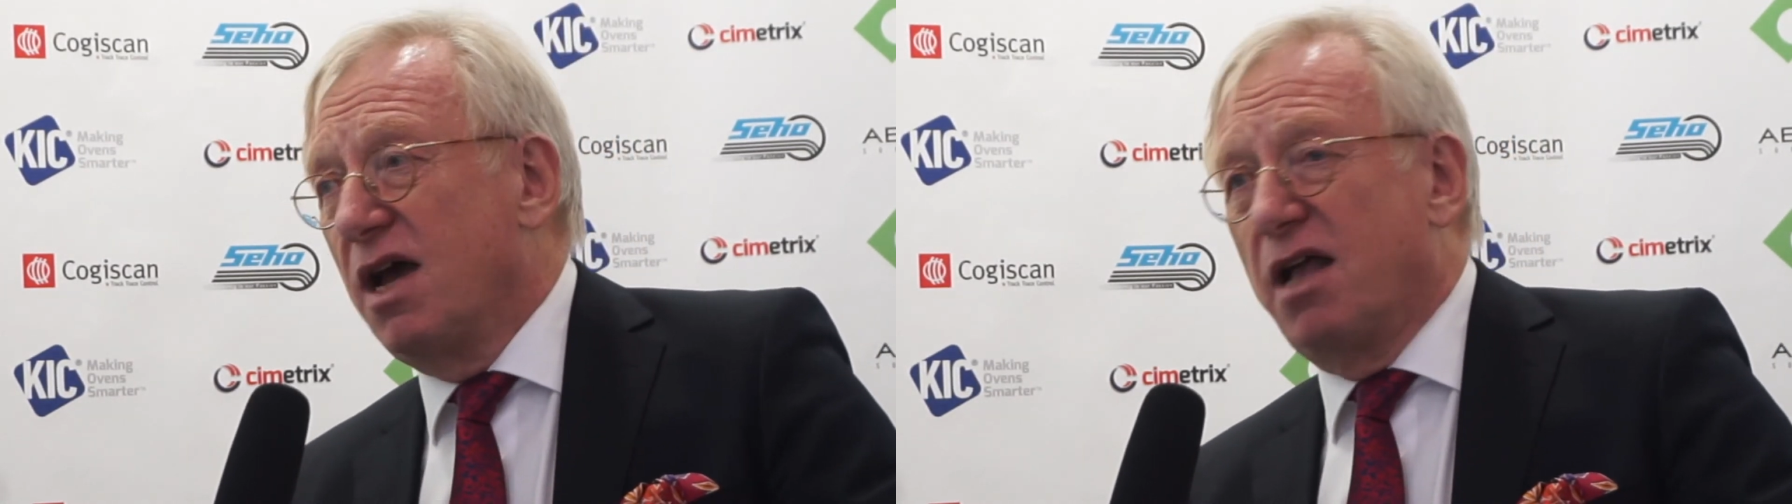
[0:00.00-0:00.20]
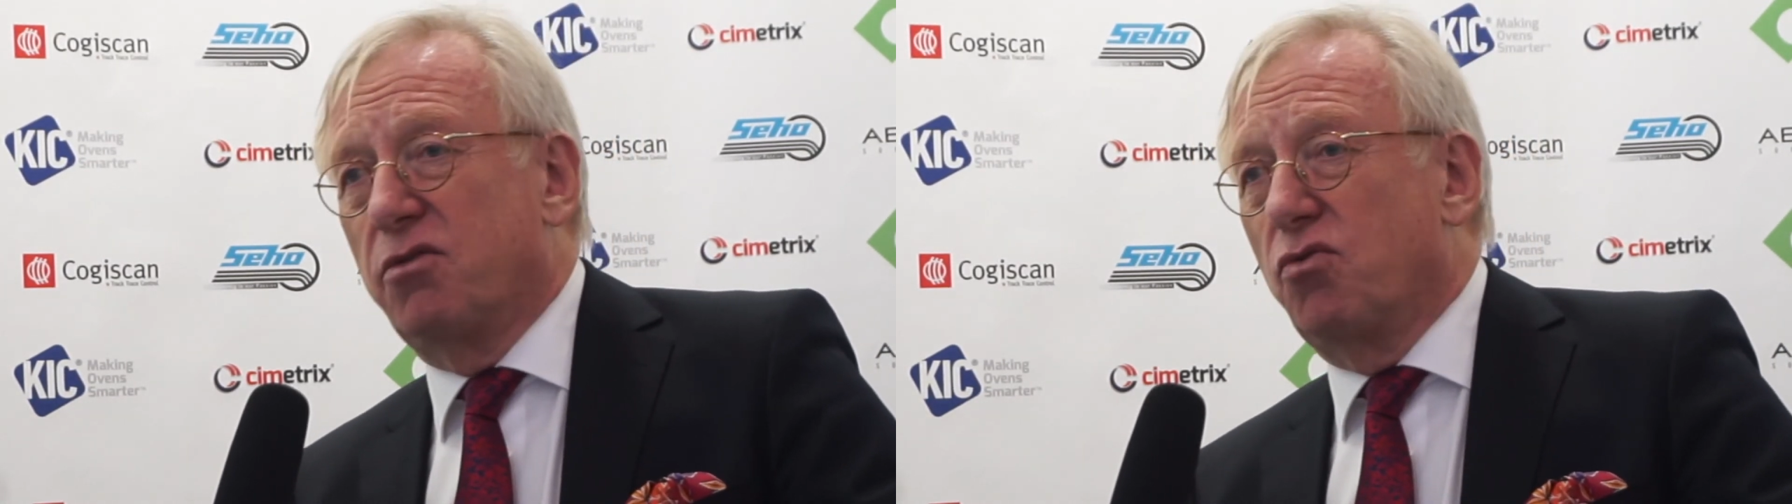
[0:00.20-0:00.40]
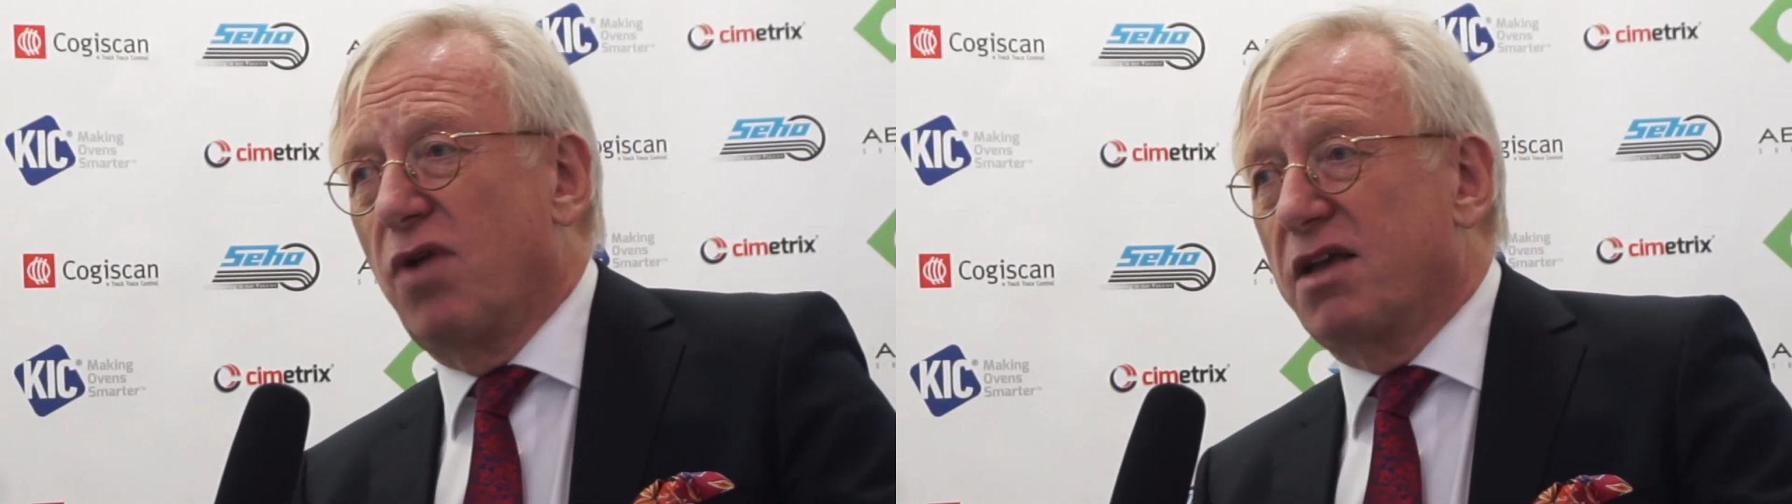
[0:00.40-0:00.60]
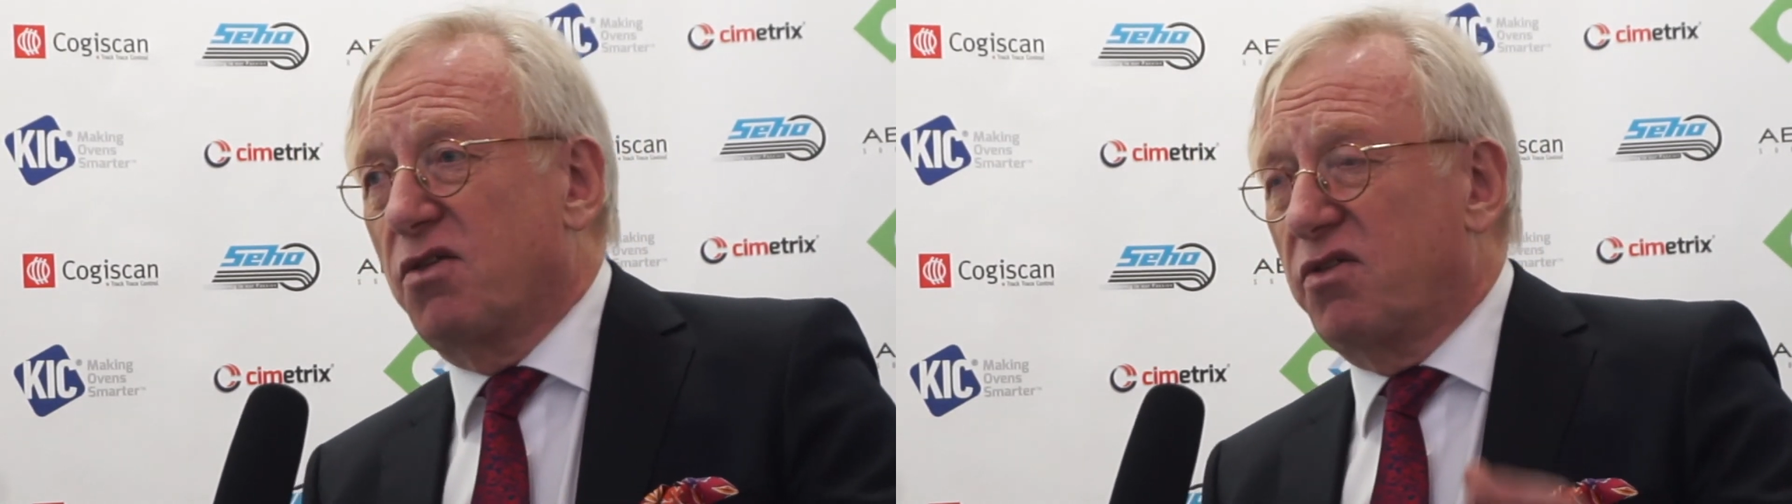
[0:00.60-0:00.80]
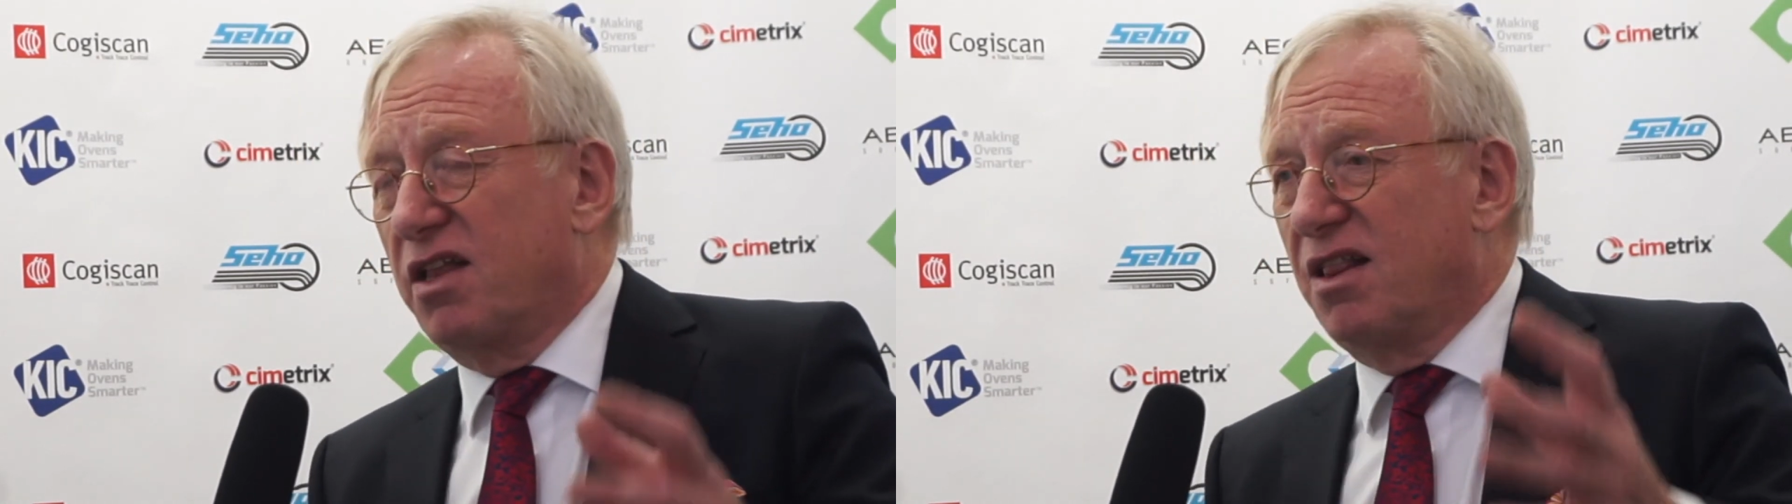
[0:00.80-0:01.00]
and
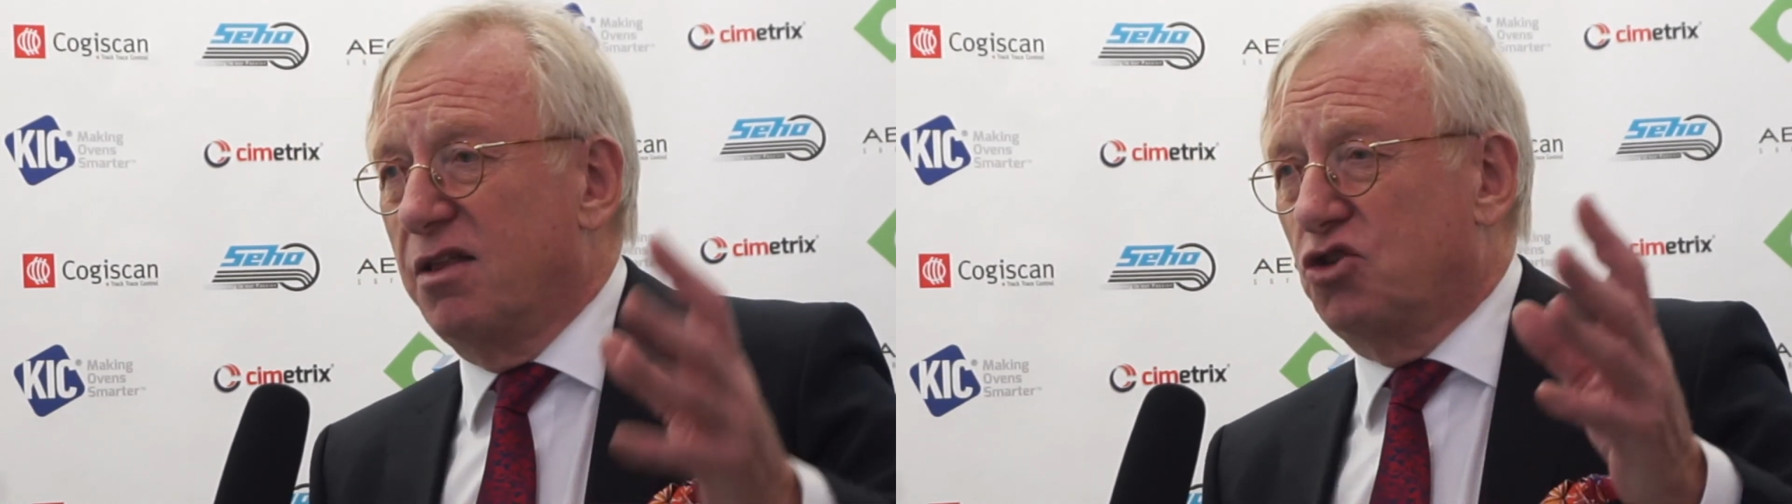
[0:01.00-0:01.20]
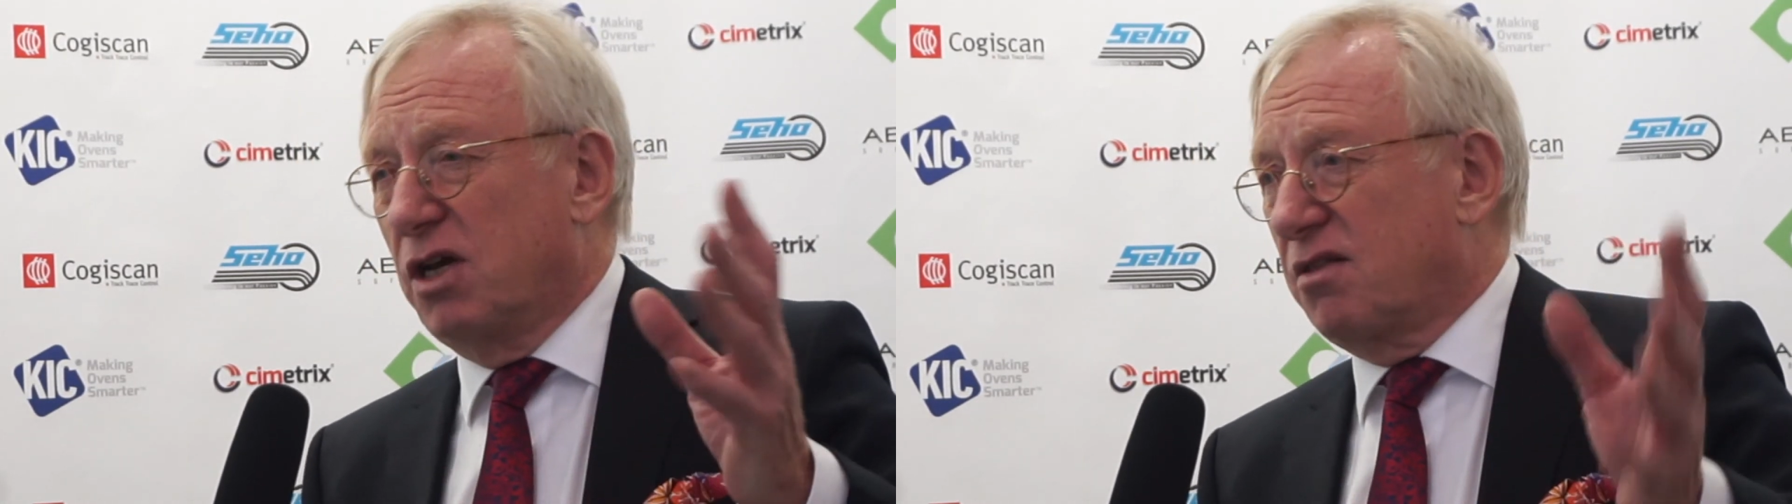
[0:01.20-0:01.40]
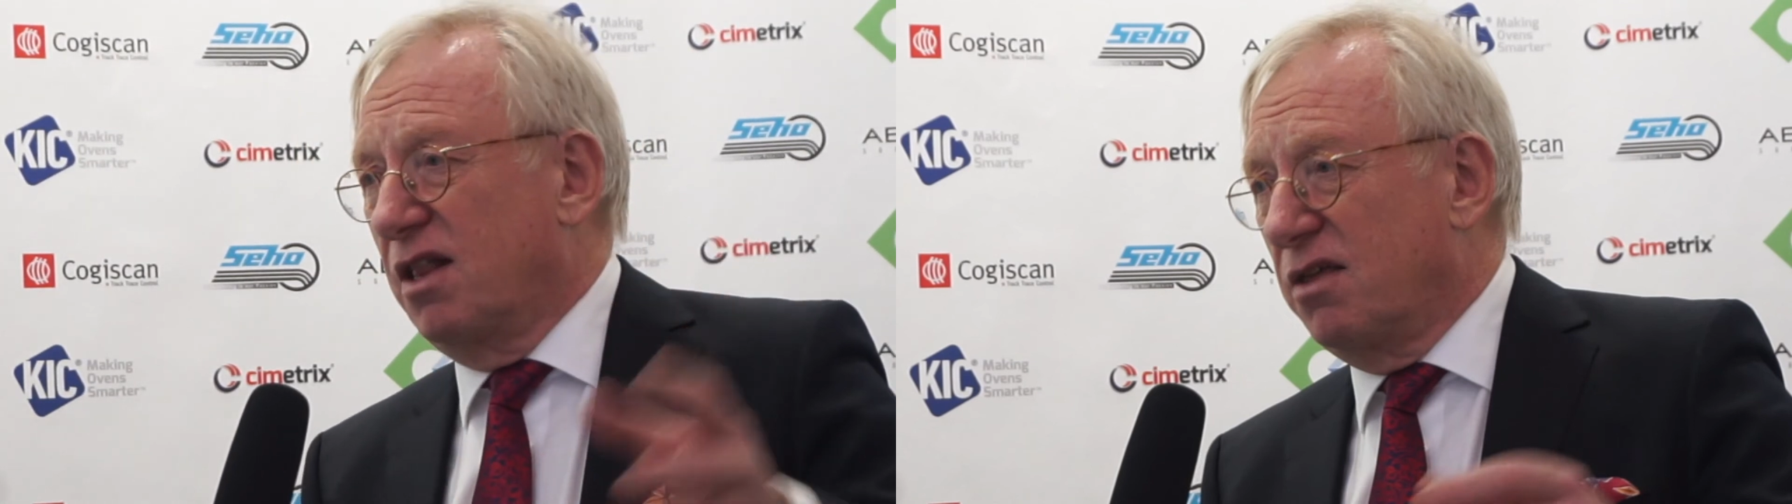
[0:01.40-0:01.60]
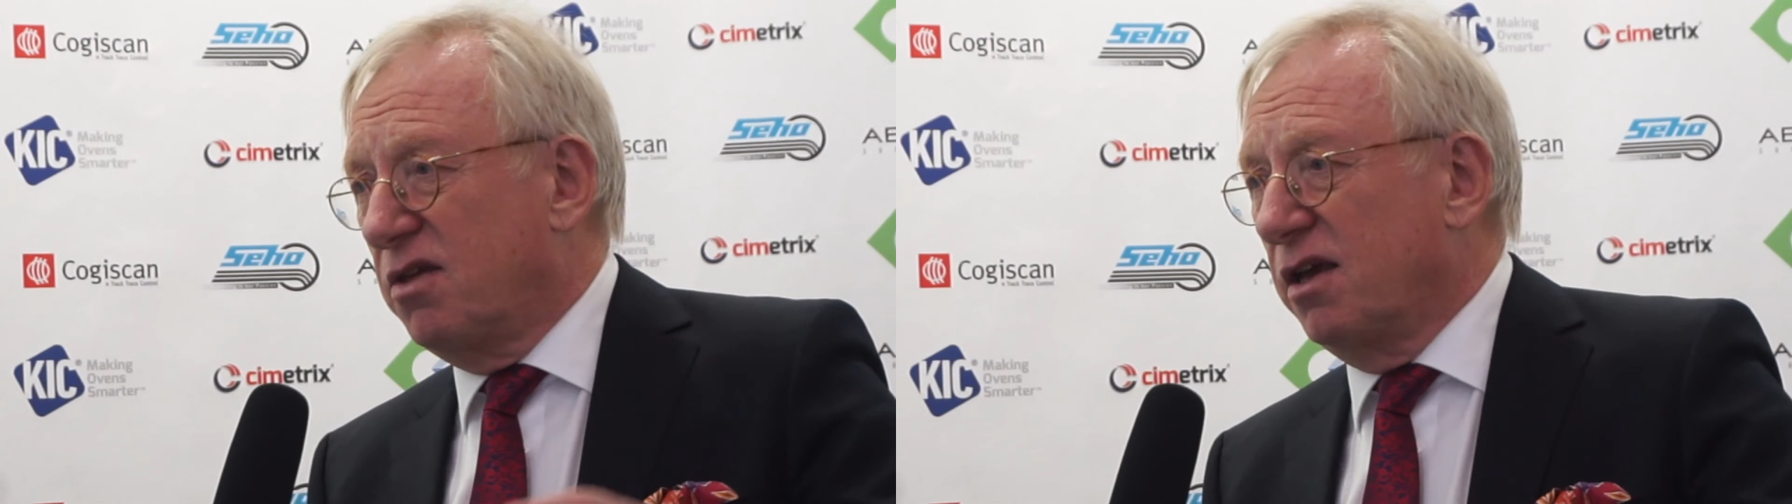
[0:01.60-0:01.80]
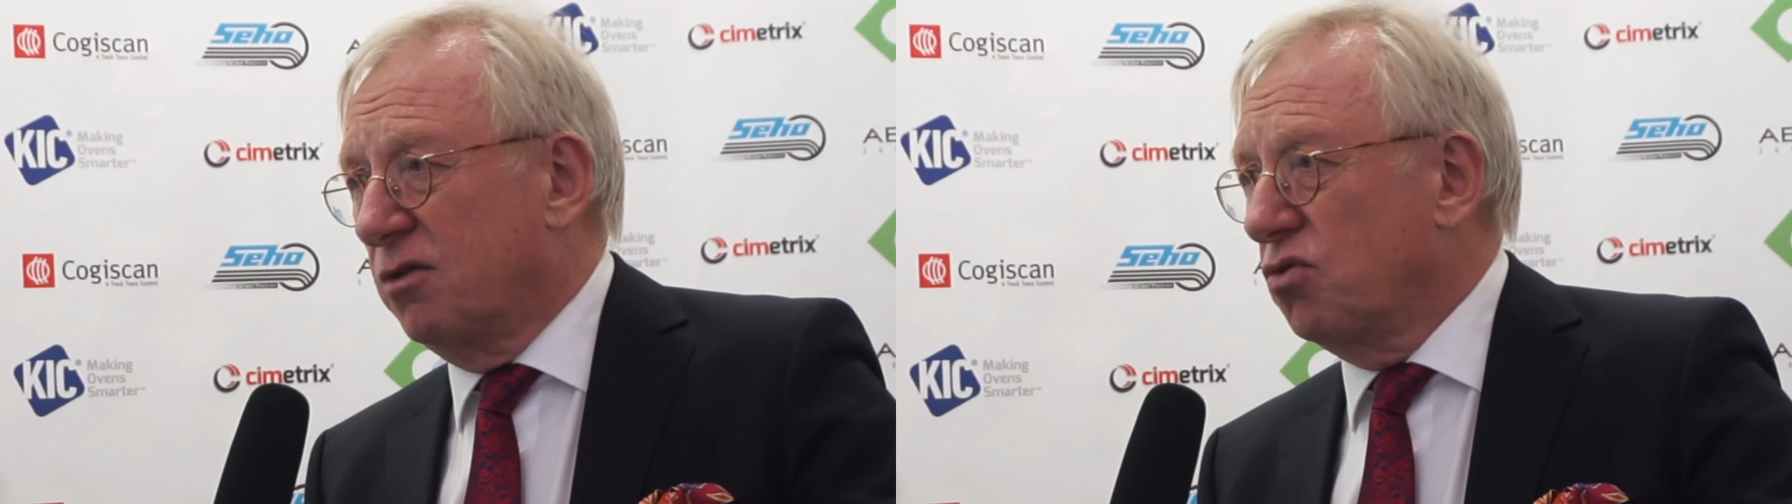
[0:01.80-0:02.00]
rather than just listening